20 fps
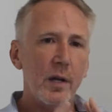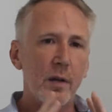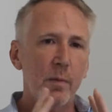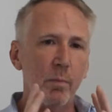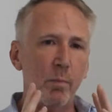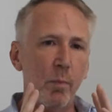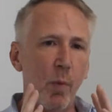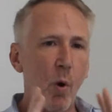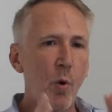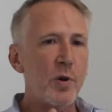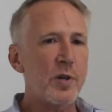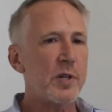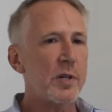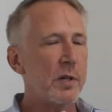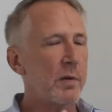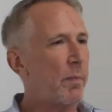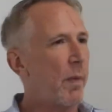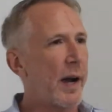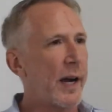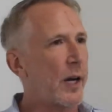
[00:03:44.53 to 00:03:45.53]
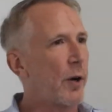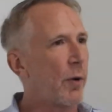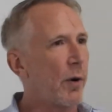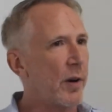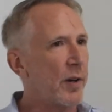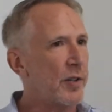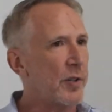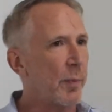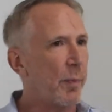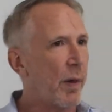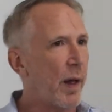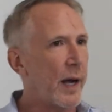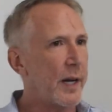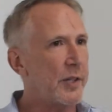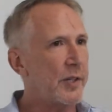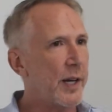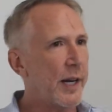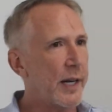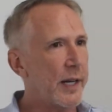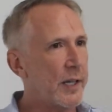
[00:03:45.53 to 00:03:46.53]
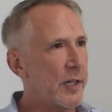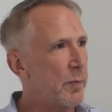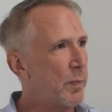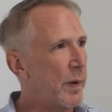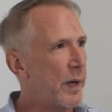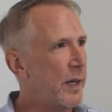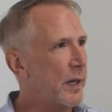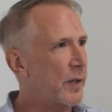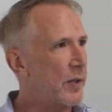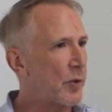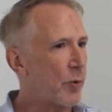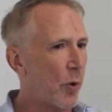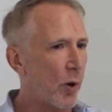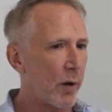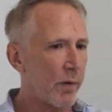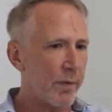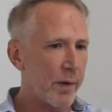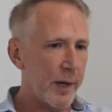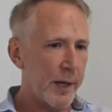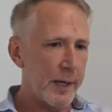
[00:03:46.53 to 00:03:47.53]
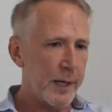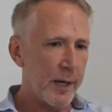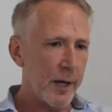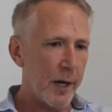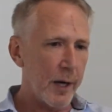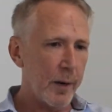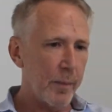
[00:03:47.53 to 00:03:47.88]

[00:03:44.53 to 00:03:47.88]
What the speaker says: Most of my career in supply chain has been sort of a